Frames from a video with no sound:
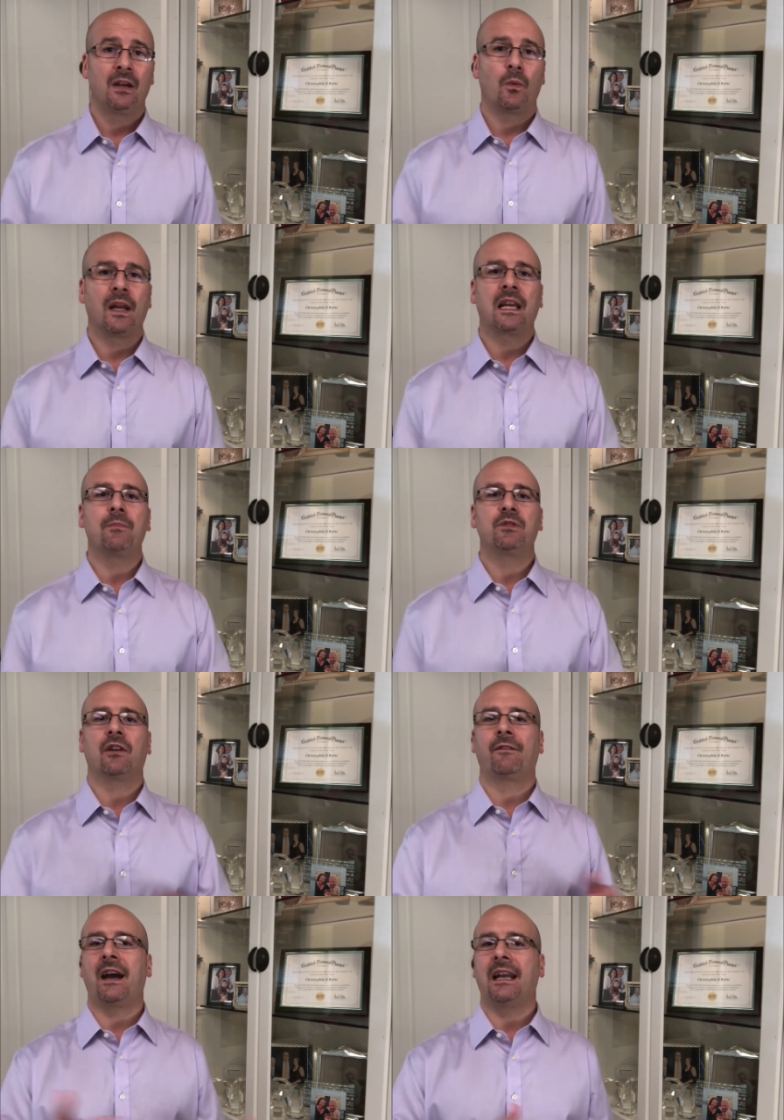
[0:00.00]
When it comes to
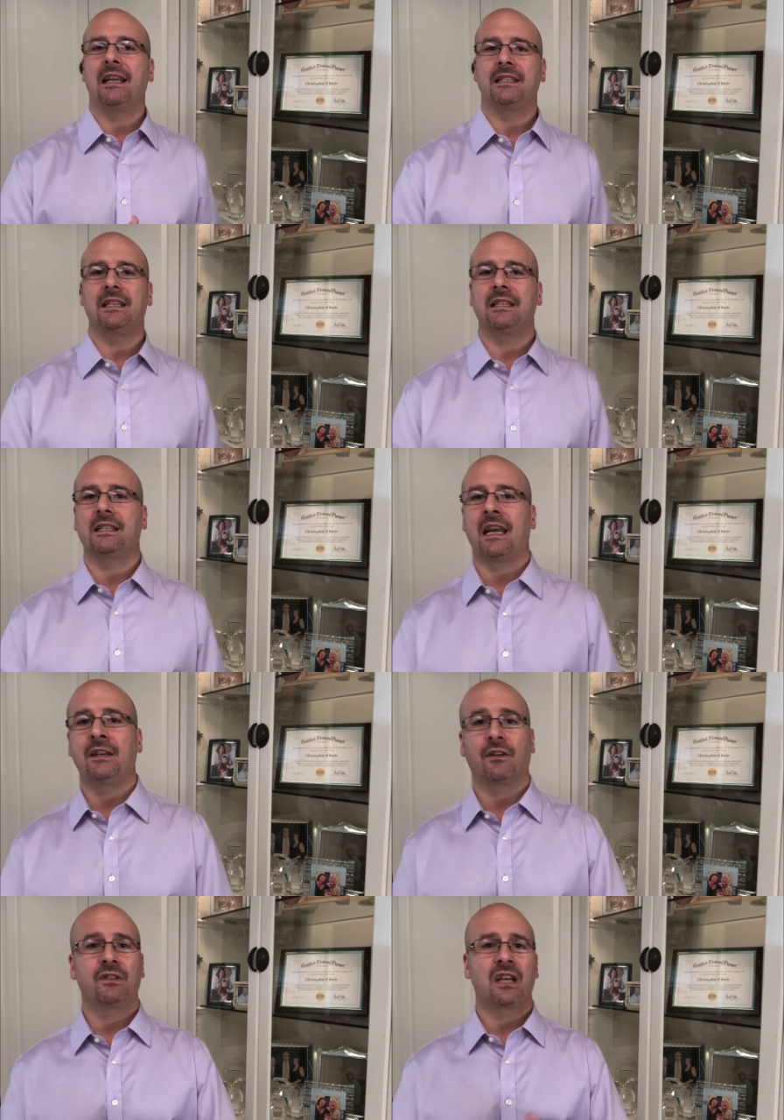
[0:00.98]
your finances
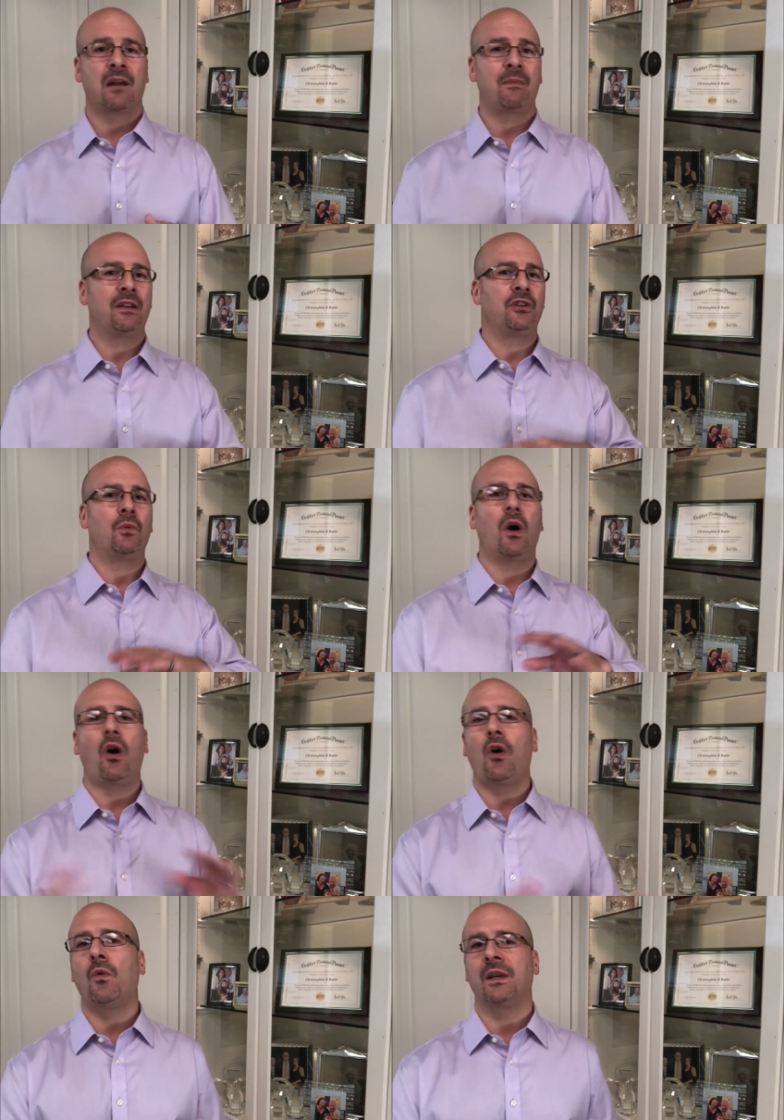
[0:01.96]
and your retirement, you
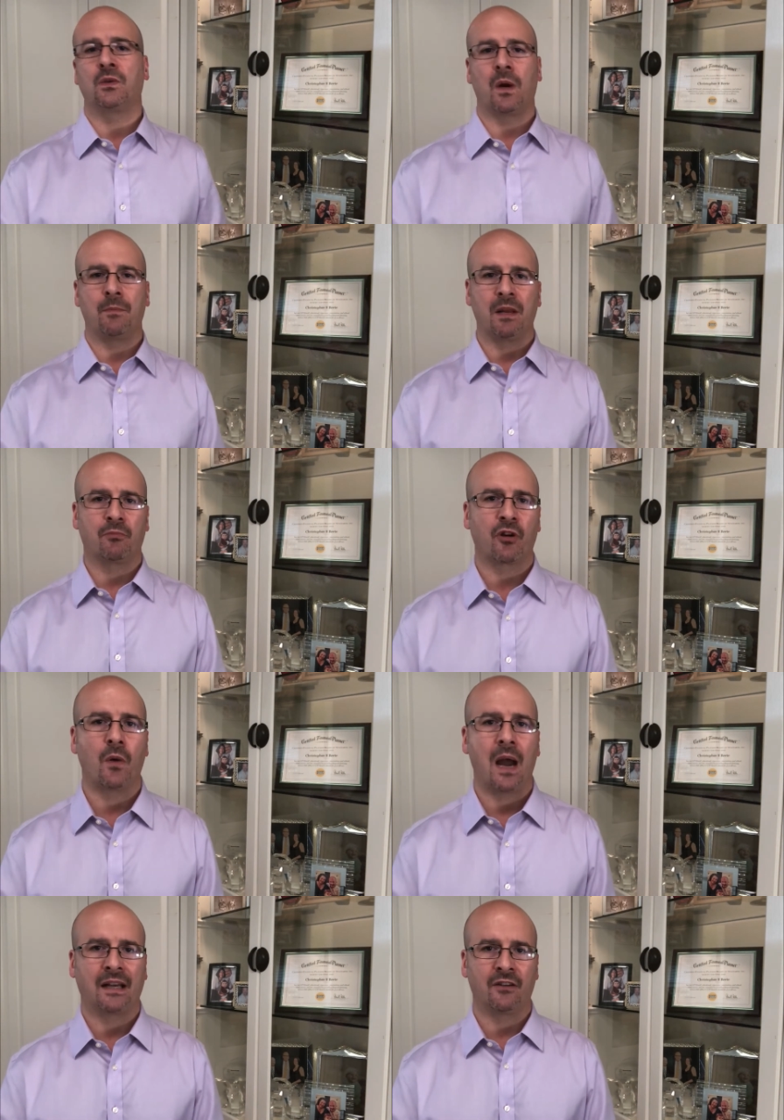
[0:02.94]
always want to be
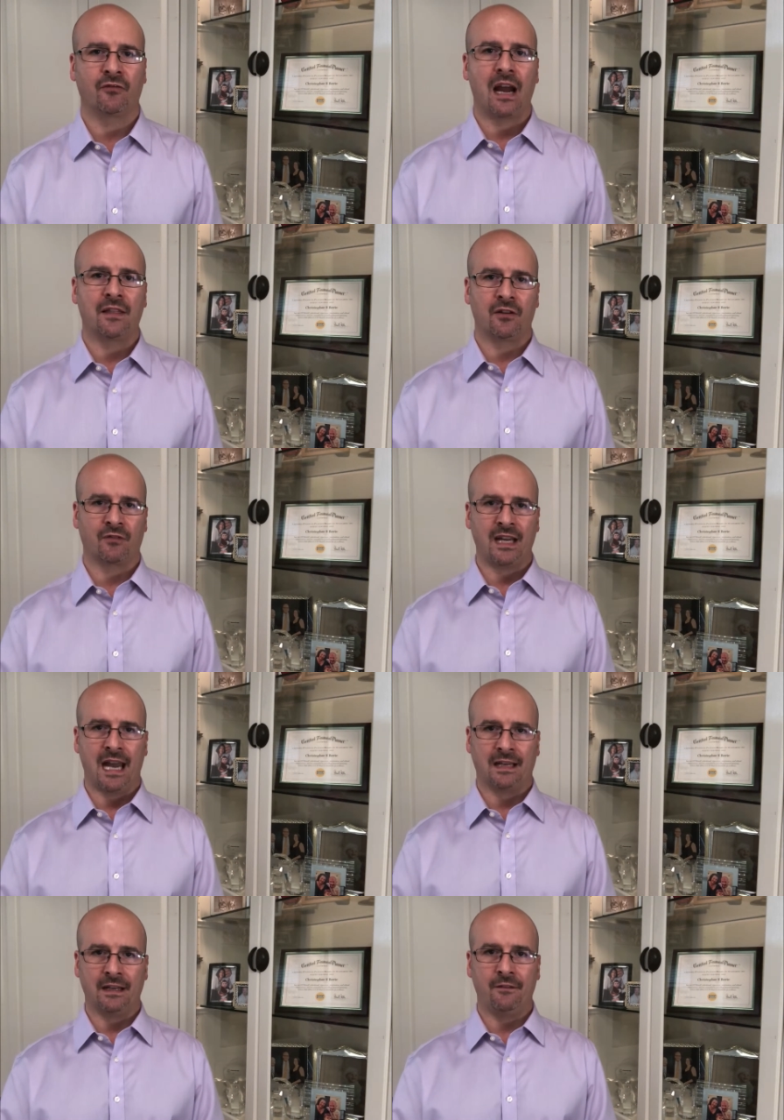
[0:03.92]
proactive rather than
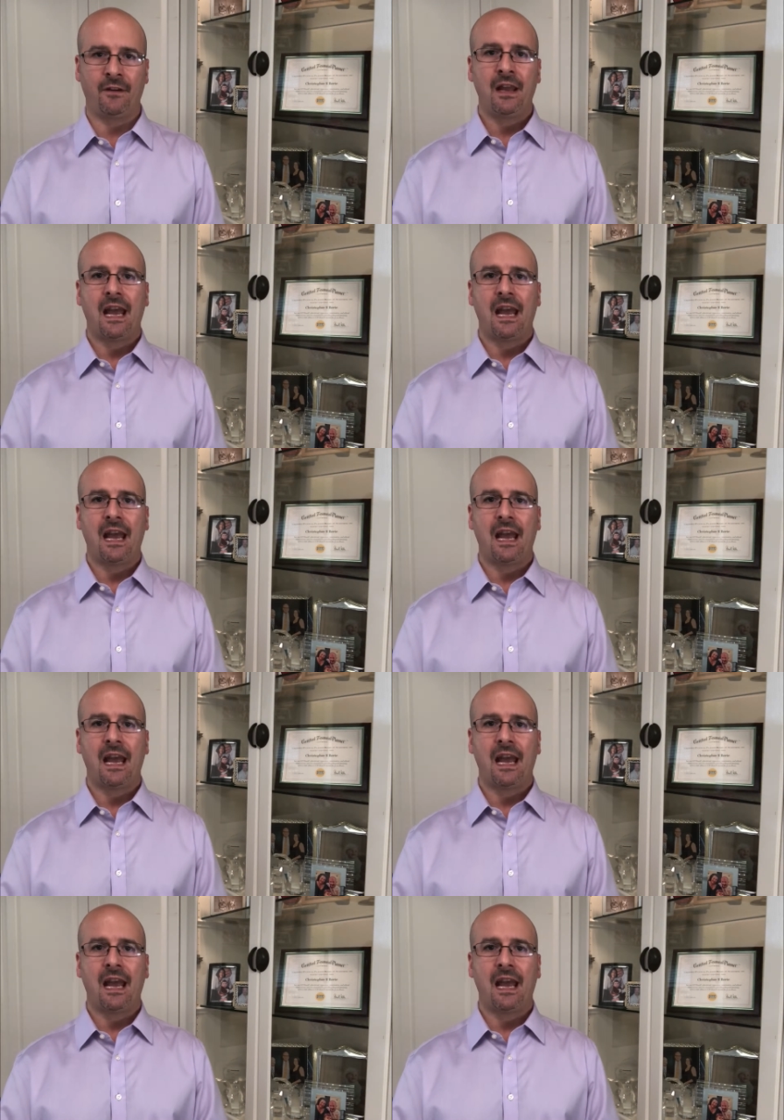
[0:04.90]
reactive.